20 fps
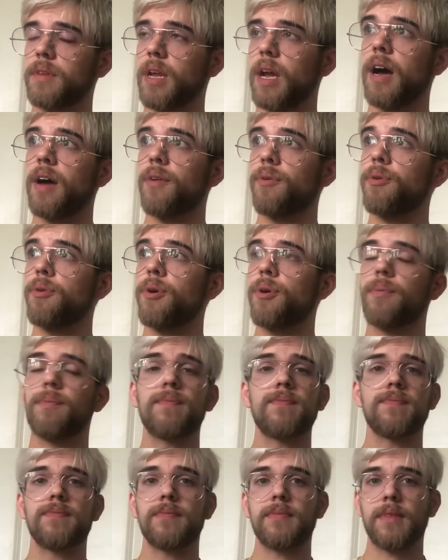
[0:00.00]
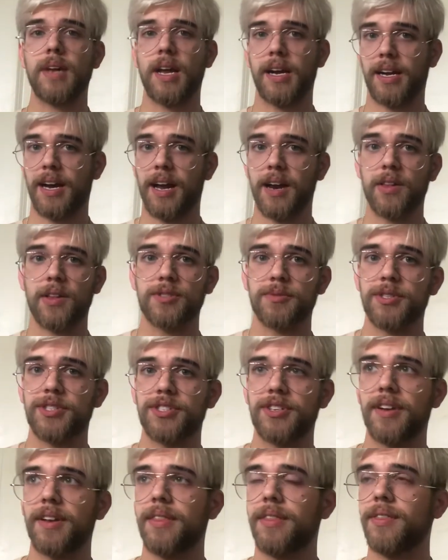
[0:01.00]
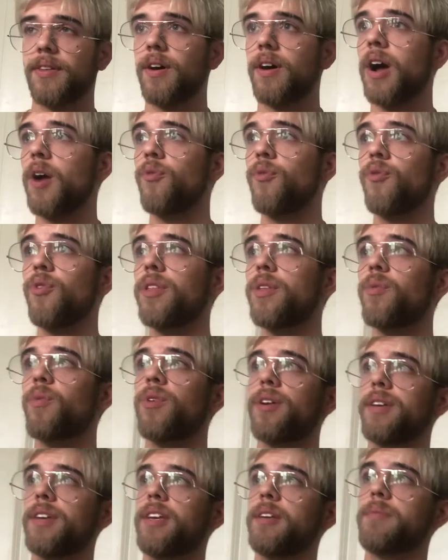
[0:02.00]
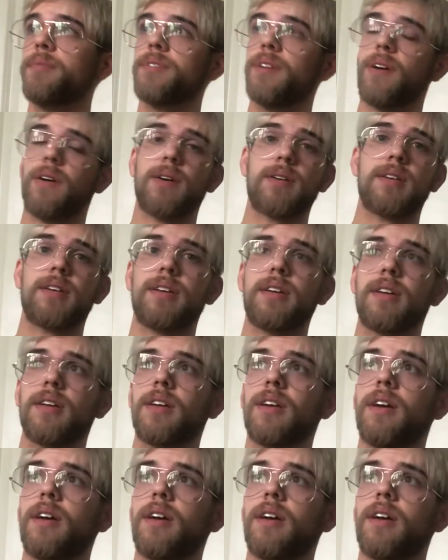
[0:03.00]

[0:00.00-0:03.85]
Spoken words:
don't know. I kind of lost my train of thought. I really want to keep talking.